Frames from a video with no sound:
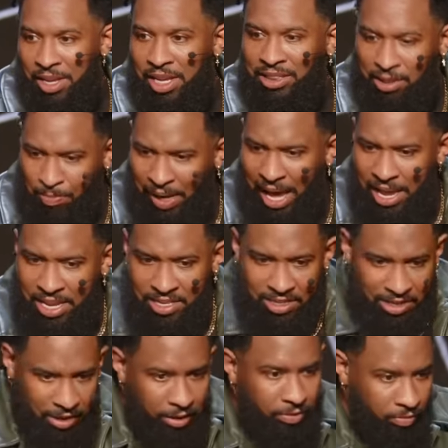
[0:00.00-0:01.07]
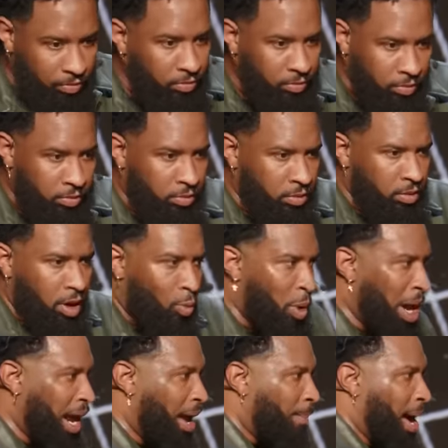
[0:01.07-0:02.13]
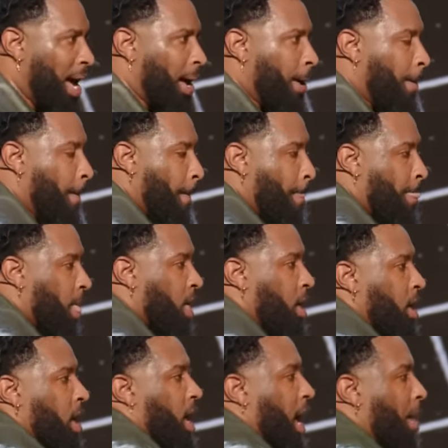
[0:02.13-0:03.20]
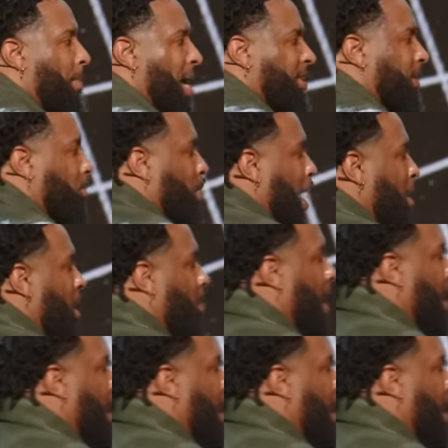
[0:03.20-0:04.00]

It's the place. Where am I? Am I surrounded